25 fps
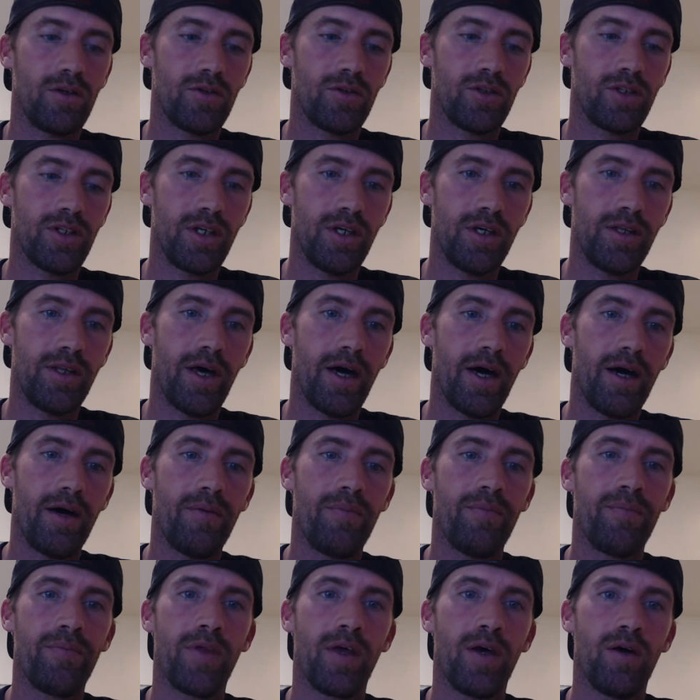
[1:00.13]
and you'll see
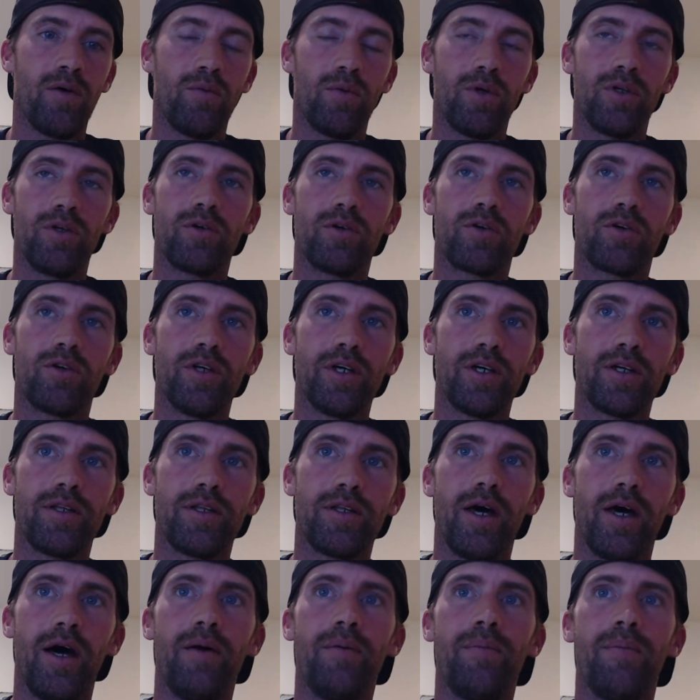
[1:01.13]
that when you
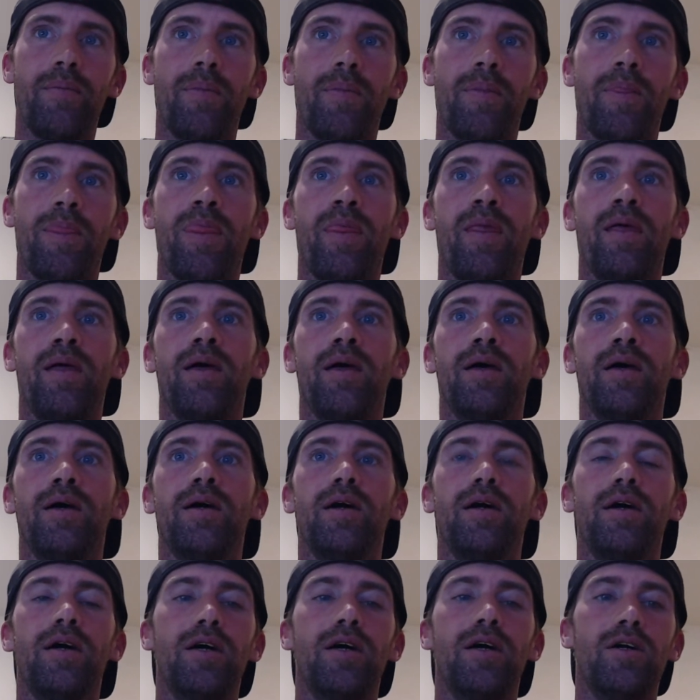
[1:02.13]
click that,
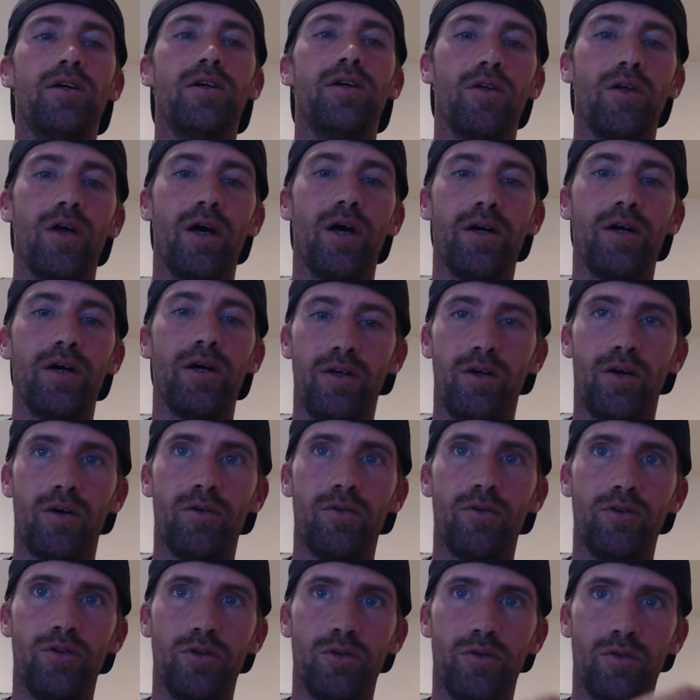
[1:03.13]
it'll
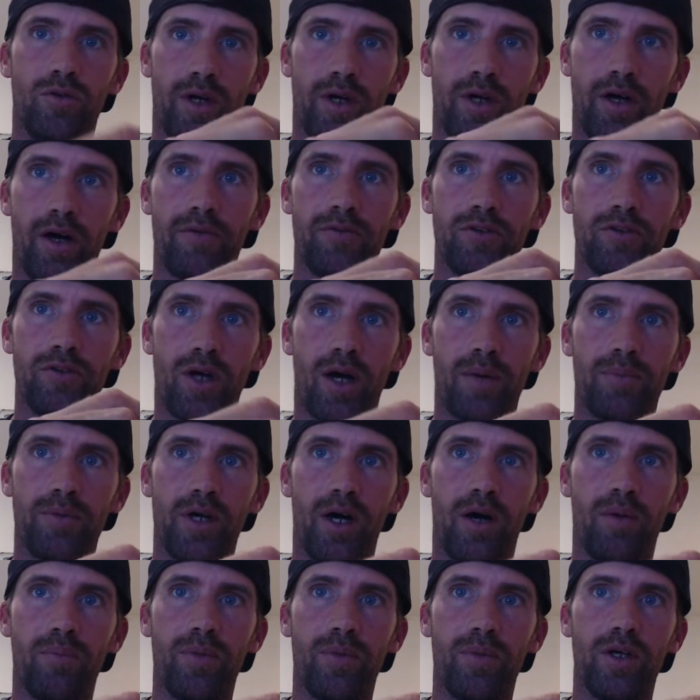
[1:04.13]
have a
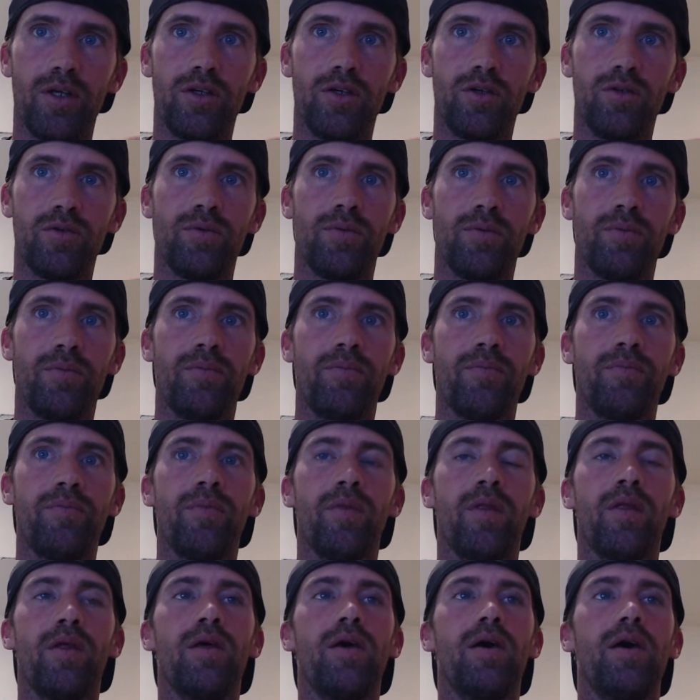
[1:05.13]
drop down menu,
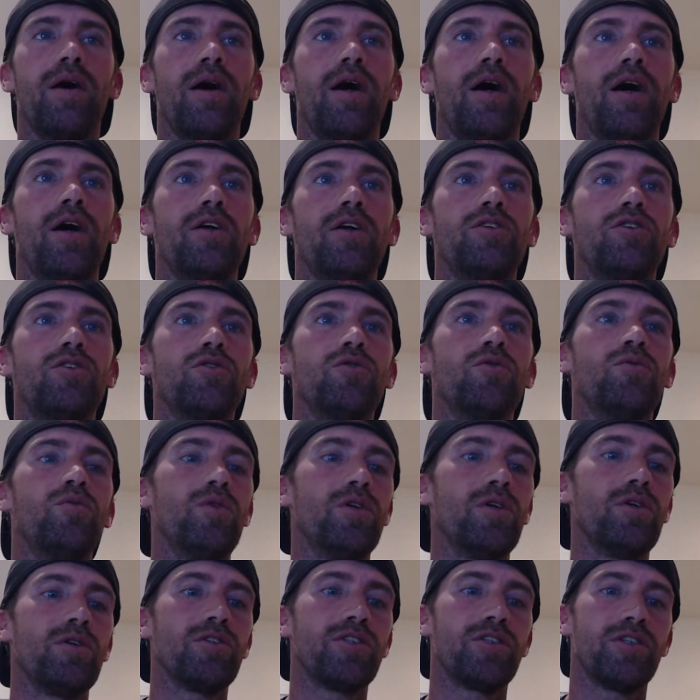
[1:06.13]
and you
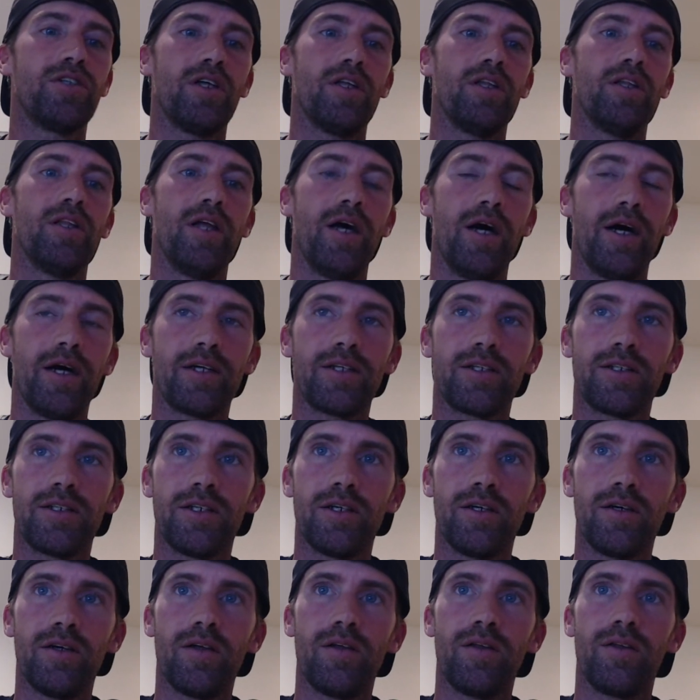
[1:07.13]
will
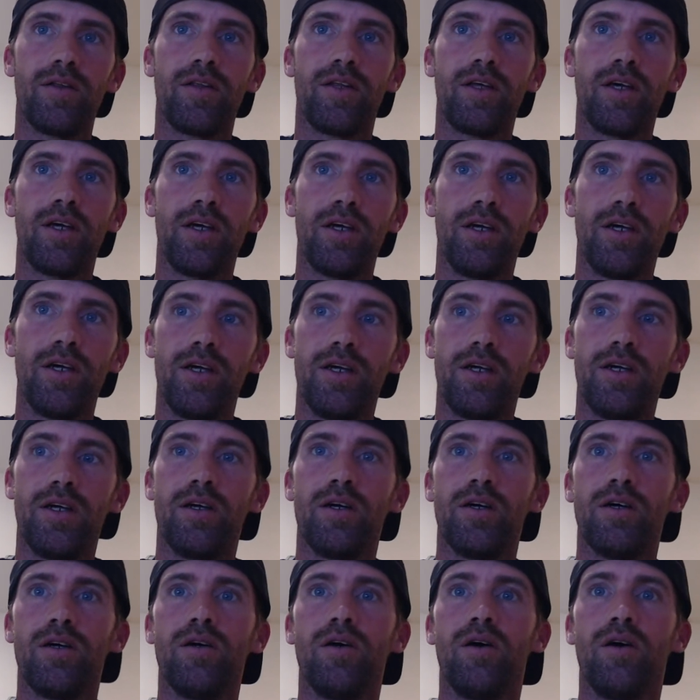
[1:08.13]
select
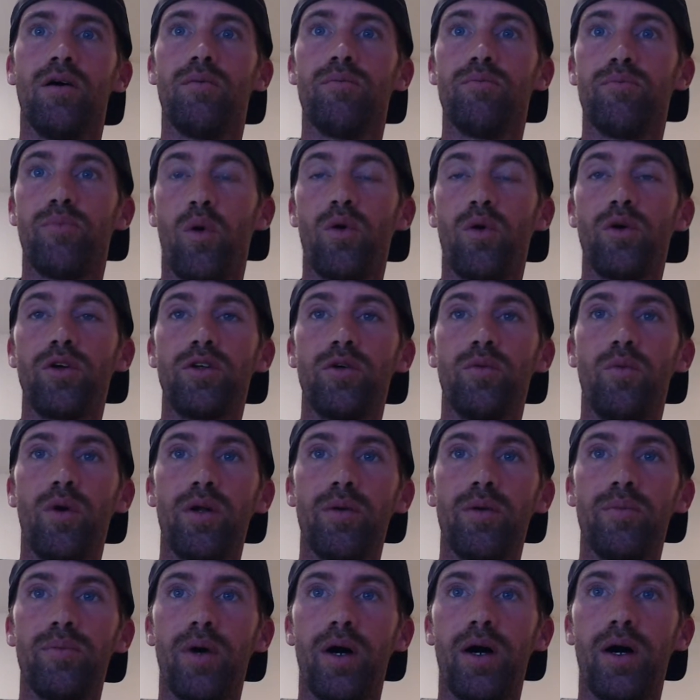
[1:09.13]
the board you
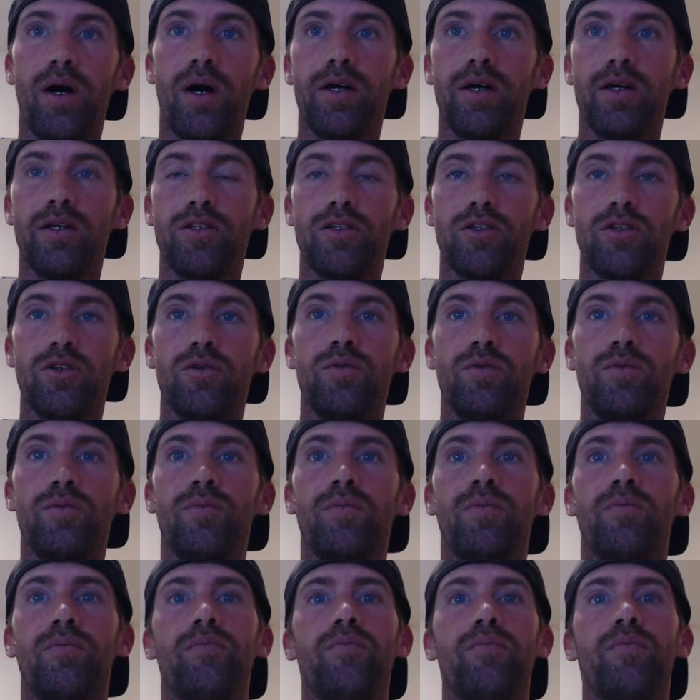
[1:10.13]
want to buy into,
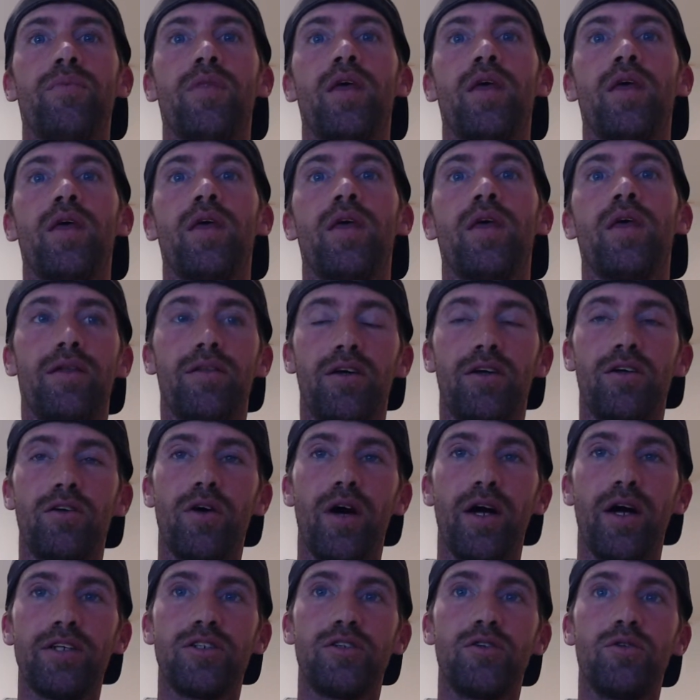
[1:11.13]
and then
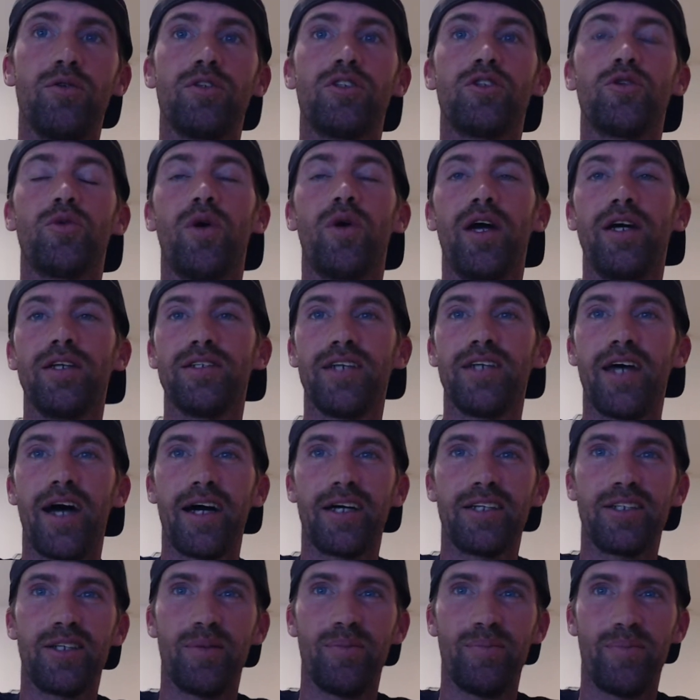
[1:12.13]
it'll ask you a
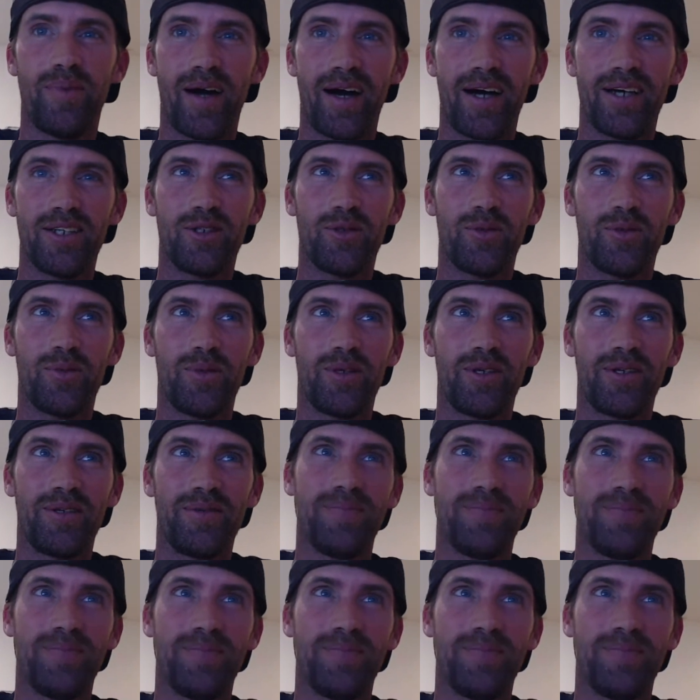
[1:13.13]
transaction password.